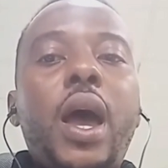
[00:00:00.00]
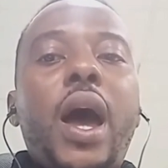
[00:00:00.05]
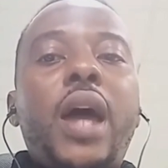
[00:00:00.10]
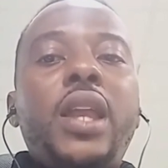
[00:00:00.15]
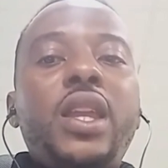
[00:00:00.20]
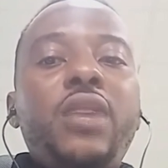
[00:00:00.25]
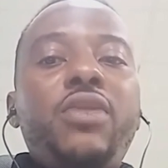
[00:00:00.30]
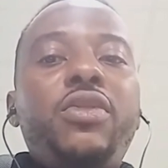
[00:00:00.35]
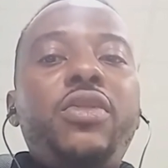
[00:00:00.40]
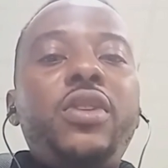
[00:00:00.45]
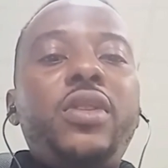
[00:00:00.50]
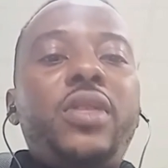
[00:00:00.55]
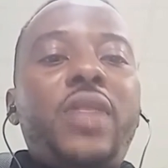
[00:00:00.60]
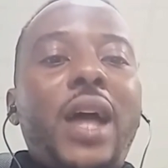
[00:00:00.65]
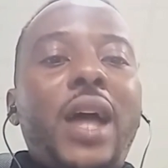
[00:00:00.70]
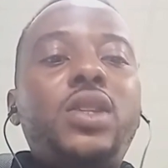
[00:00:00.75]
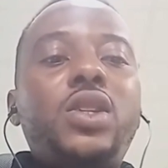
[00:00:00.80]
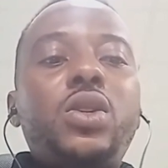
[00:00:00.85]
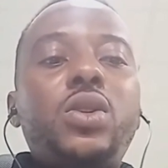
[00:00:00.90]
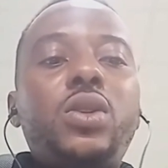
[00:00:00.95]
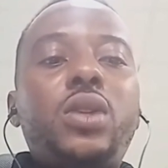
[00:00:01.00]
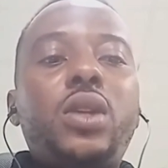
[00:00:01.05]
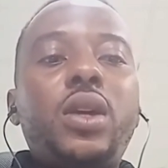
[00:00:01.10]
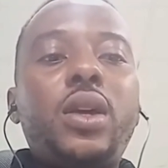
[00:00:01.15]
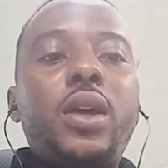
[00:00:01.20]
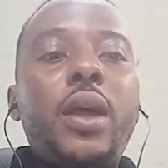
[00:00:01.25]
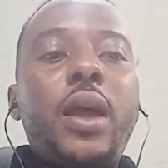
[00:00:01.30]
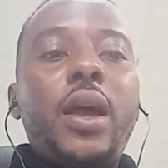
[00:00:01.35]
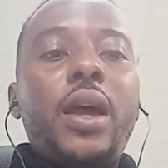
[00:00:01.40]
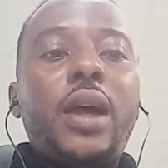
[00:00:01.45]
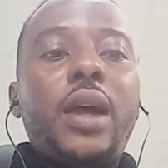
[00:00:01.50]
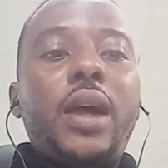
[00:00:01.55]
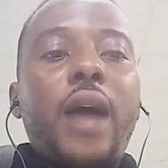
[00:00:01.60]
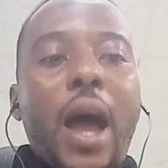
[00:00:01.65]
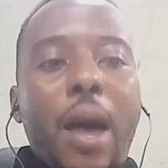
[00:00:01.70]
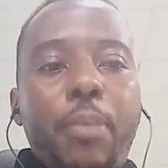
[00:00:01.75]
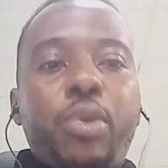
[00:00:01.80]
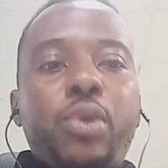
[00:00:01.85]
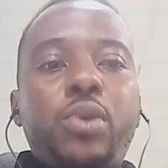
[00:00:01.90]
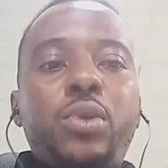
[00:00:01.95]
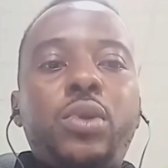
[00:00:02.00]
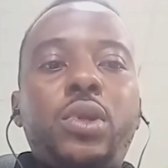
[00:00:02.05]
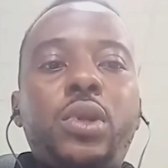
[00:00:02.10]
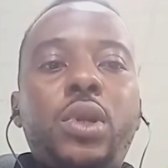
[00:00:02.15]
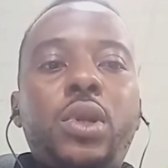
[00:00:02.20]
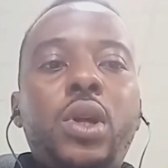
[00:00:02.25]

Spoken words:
And if that happened,